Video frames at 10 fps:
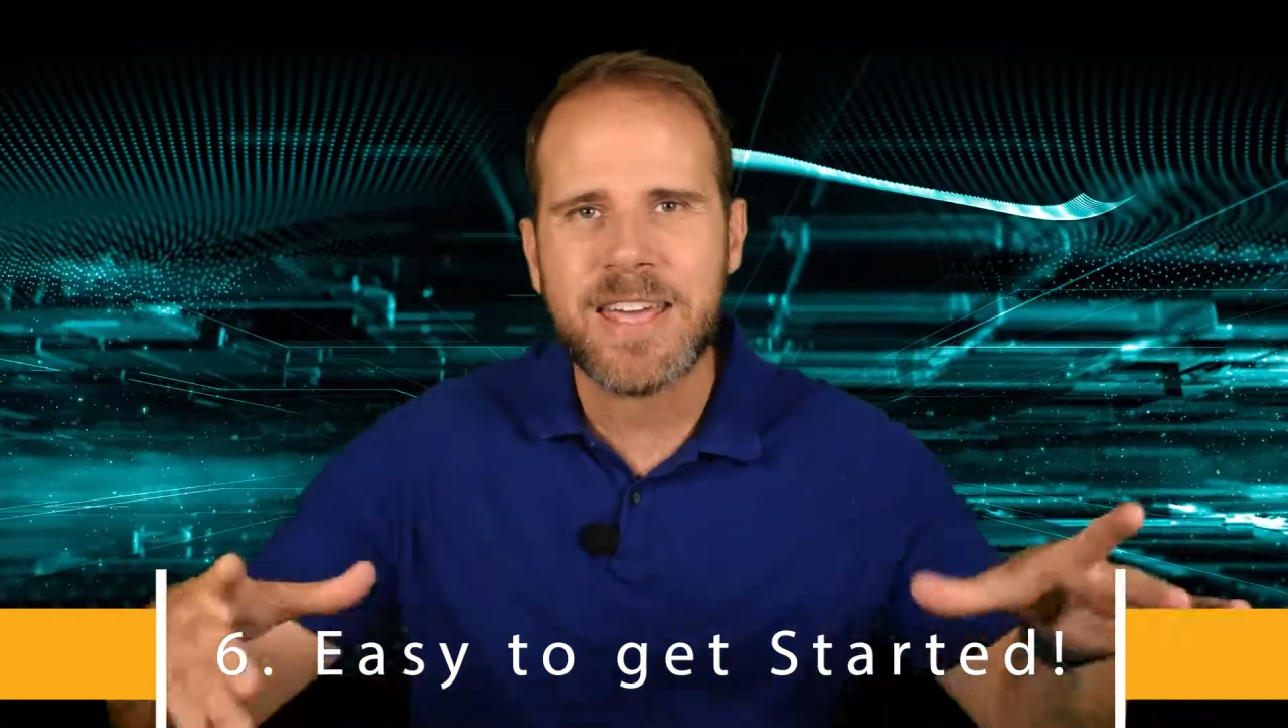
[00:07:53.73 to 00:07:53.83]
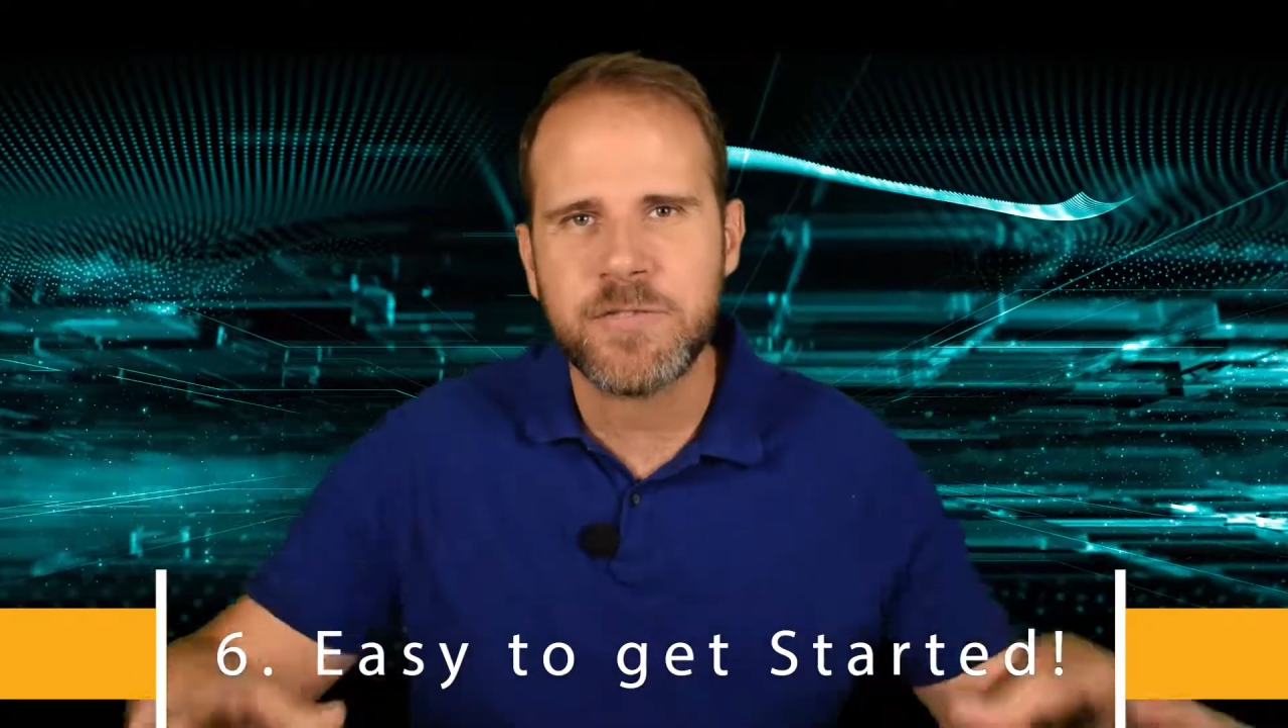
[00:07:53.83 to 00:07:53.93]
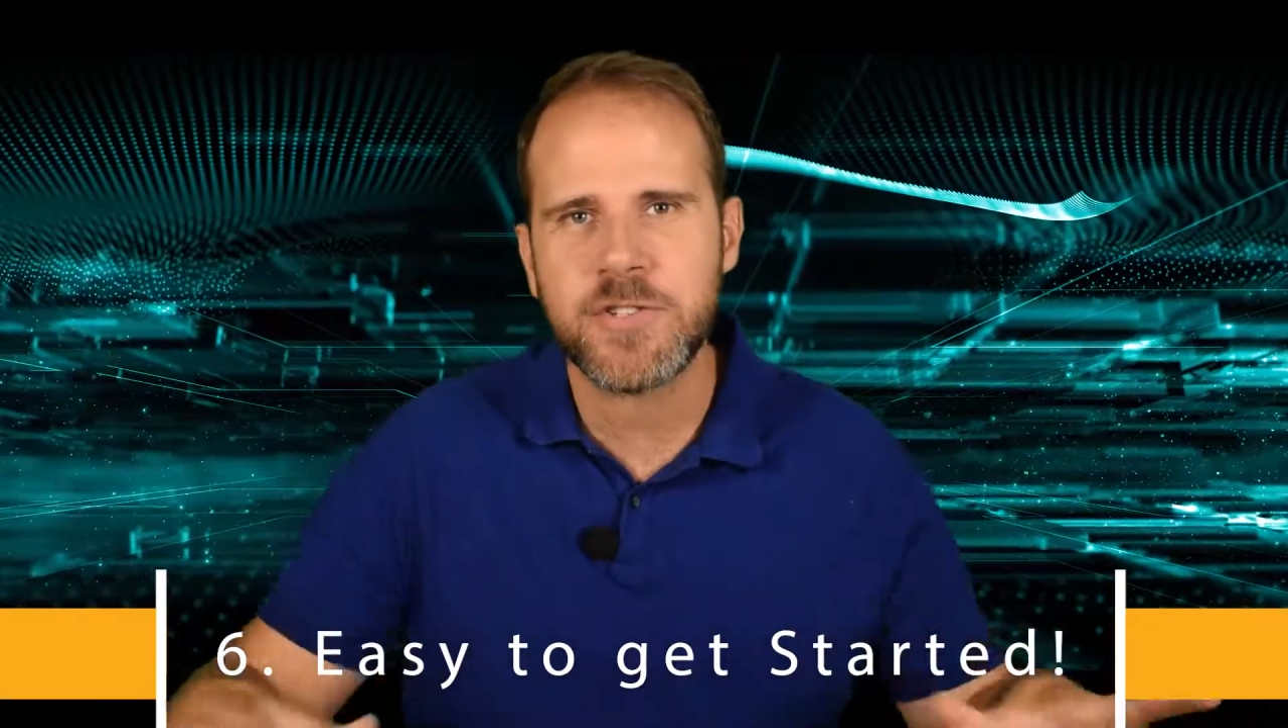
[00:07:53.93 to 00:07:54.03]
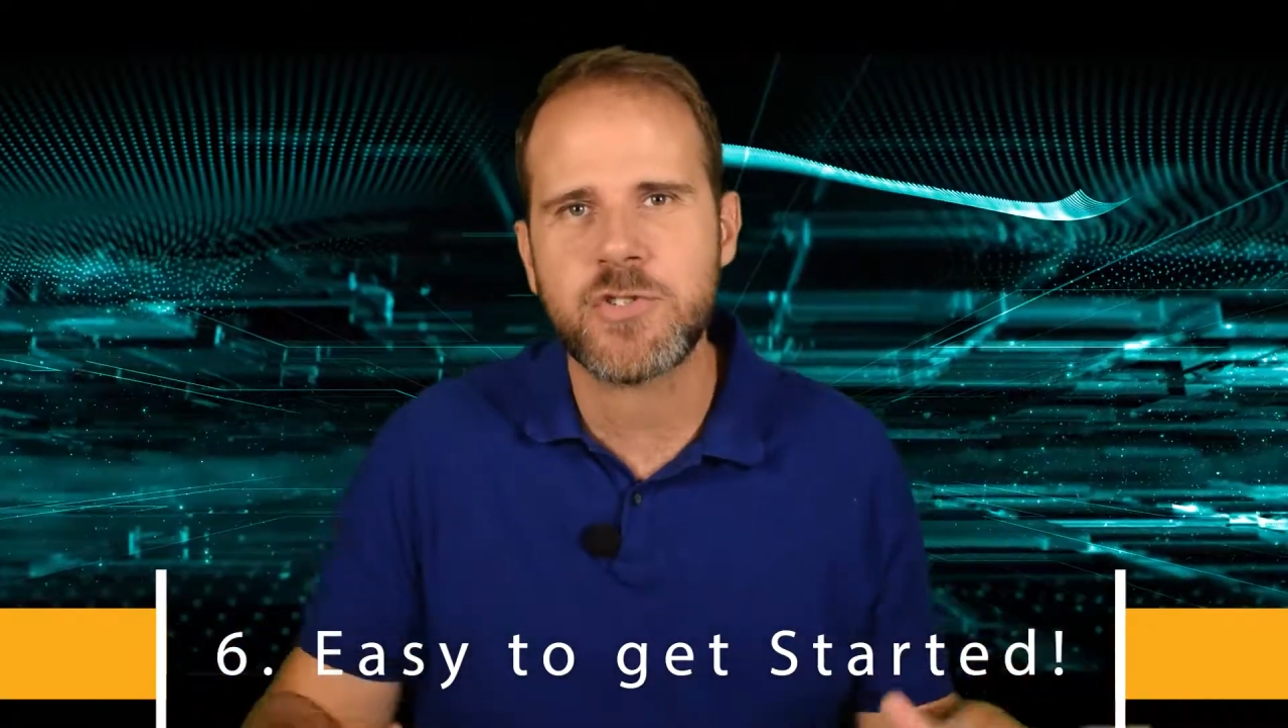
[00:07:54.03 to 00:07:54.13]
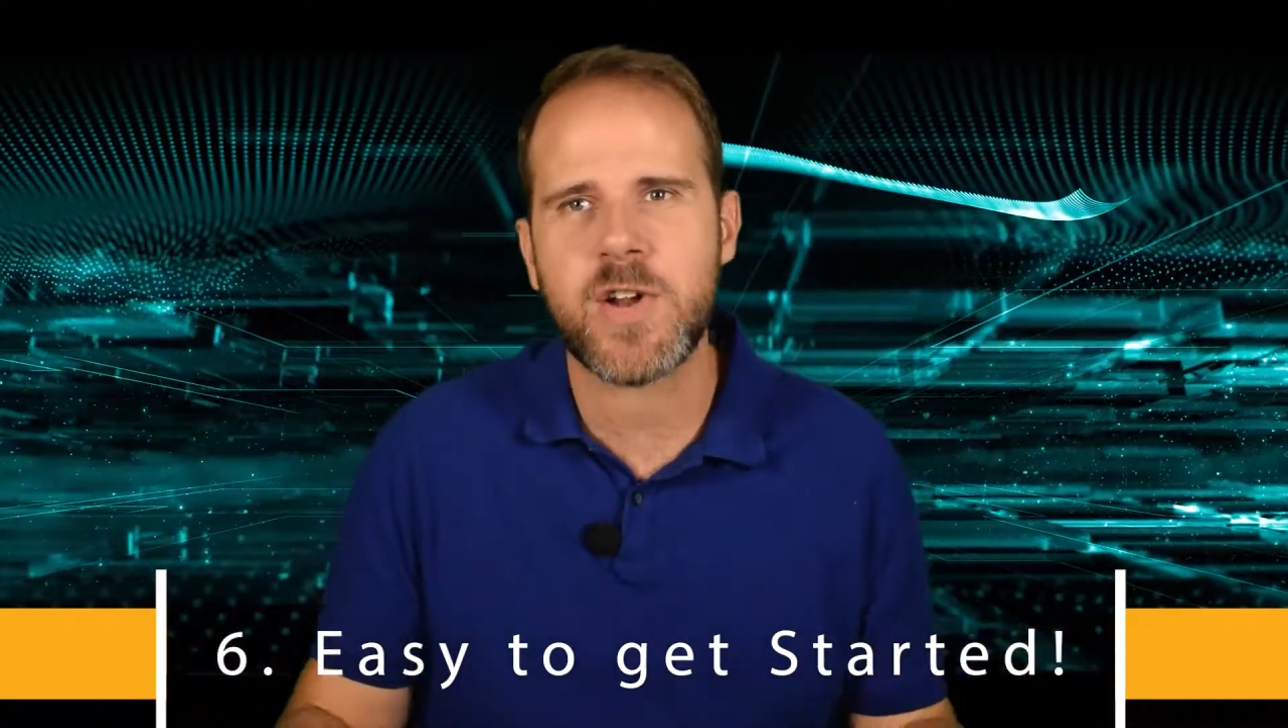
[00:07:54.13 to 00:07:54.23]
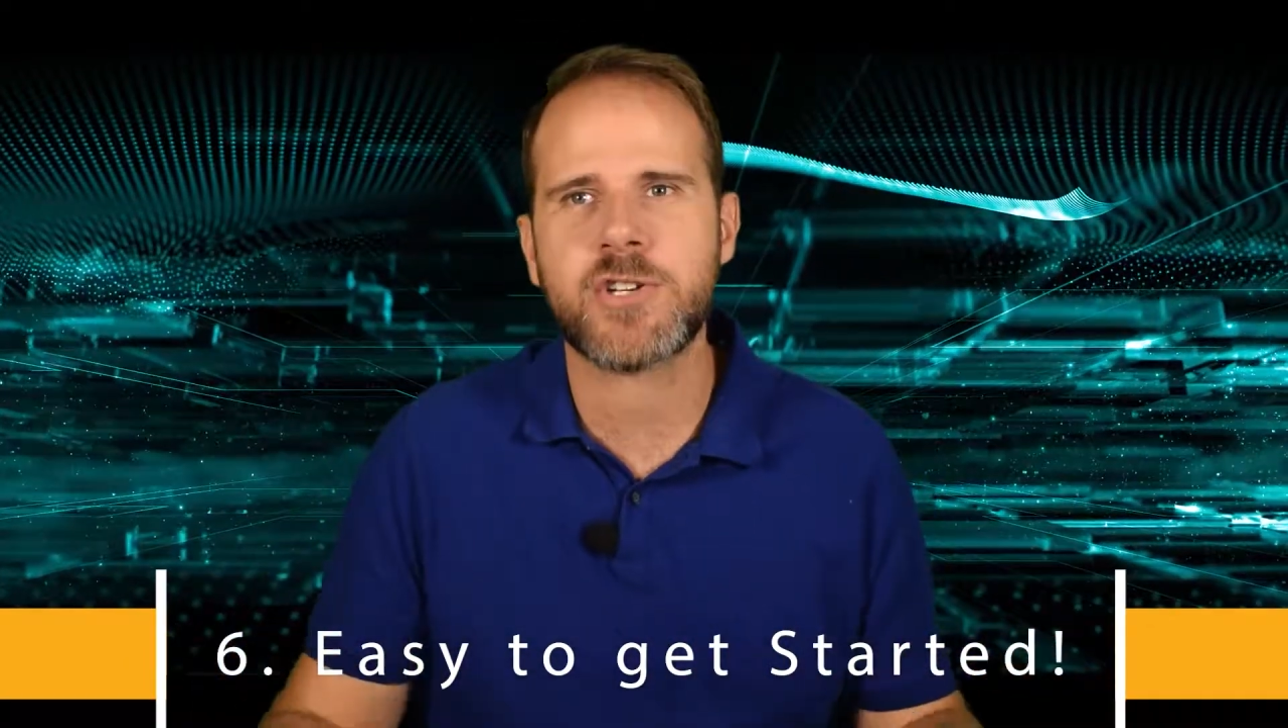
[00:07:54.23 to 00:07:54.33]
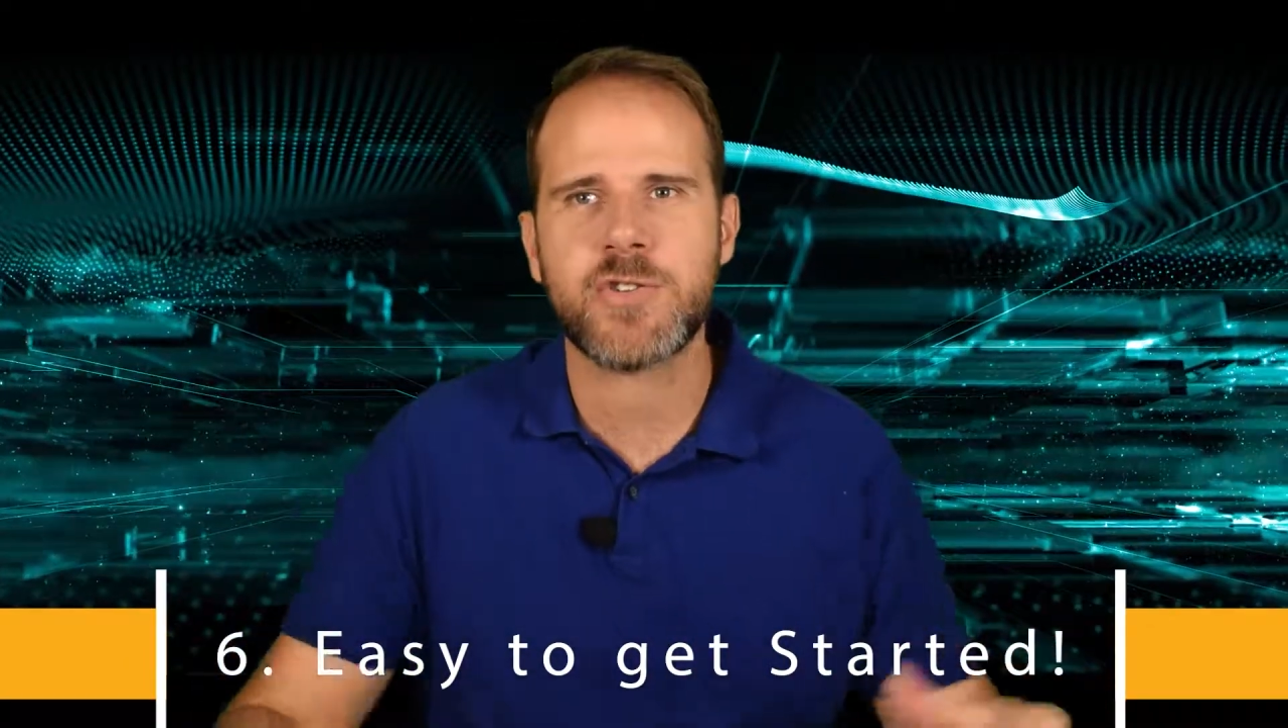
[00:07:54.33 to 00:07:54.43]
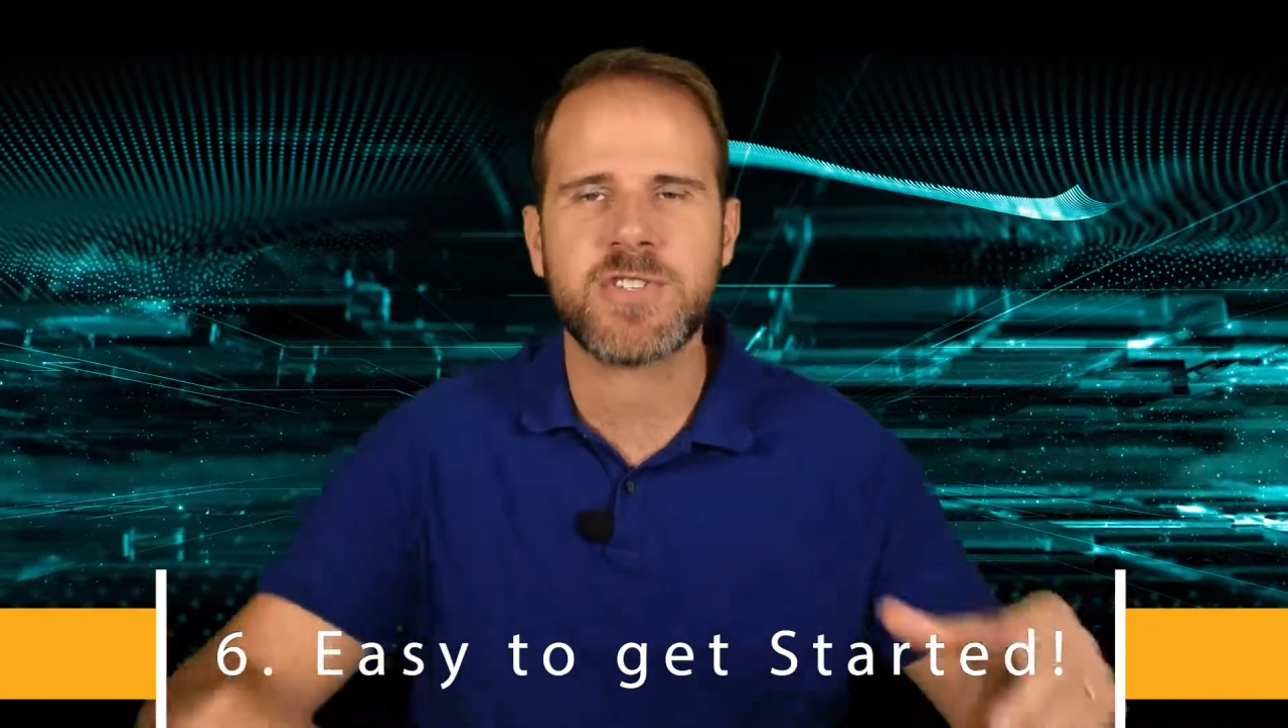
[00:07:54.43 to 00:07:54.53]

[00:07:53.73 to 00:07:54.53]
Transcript: infrastructure